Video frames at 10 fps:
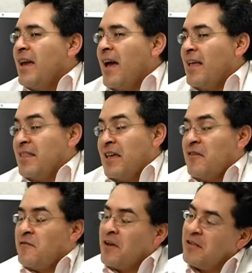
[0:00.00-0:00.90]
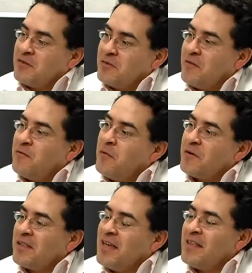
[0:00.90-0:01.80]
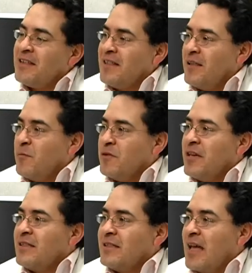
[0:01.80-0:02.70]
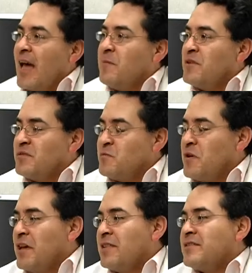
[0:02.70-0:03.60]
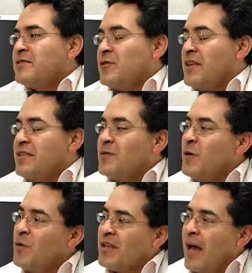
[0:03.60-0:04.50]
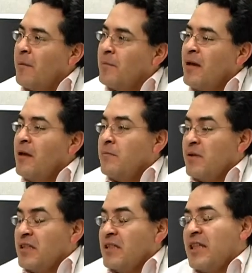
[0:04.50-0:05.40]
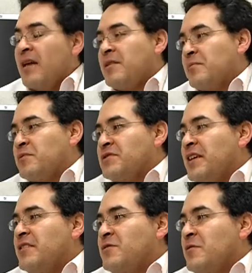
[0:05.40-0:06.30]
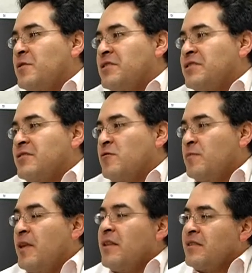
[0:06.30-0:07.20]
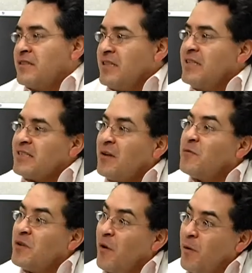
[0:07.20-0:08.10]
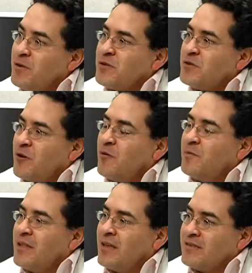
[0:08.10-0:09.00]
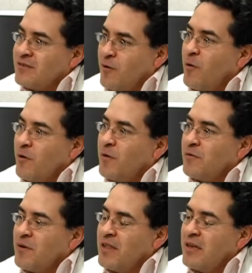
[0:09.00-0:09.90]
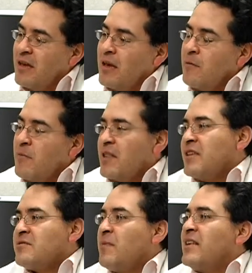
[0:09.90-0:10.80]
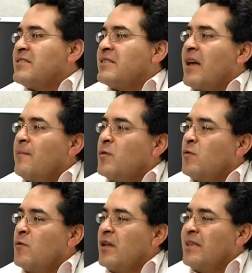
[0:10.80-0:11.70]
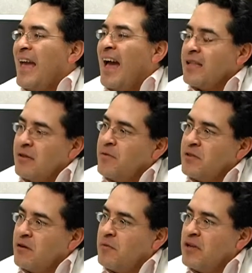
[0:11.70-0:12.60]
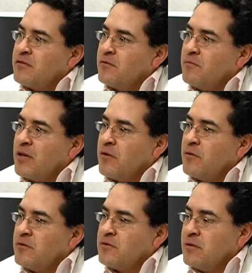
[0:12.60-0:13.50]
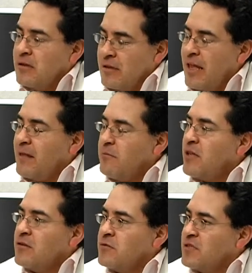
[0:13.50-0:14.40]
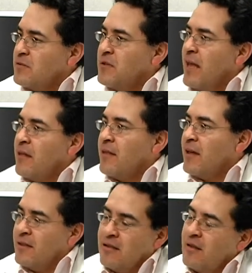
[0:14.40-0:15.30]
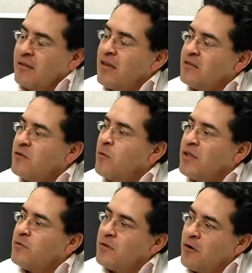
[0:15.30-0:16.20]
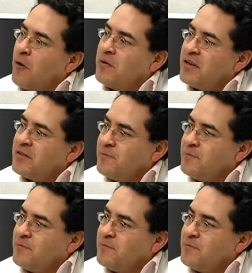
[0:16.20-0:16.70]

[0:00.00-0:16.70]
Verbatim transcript: And they fail to the fourth letter in the mnemonic time is brain. So they do not come by the time they present to the emergency room, the CT scan will also show me the stroke already, but it's past the time to any active intervention because that tissue is dead and there is no way to recover it.